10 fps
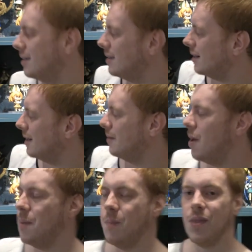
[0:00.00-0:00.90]

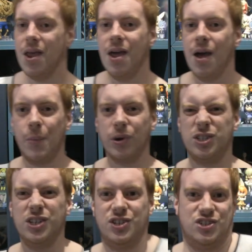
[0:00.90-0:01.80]
But
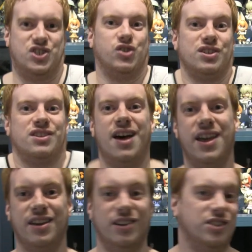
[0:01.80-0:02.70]
she just doesn't
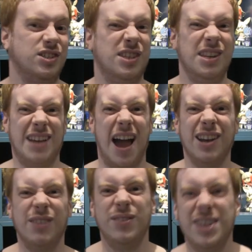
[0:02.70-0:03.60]
like it, and she's
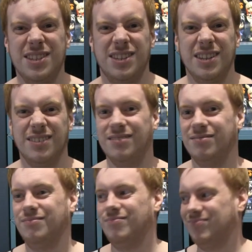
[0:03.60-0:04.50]
kind of lazy,
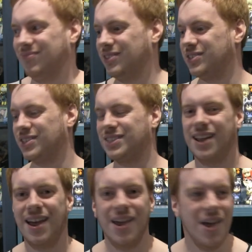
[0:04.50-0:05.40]
and it's just
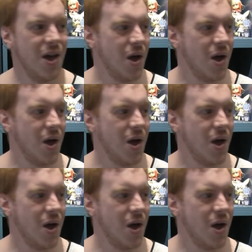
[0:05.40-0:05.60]
like,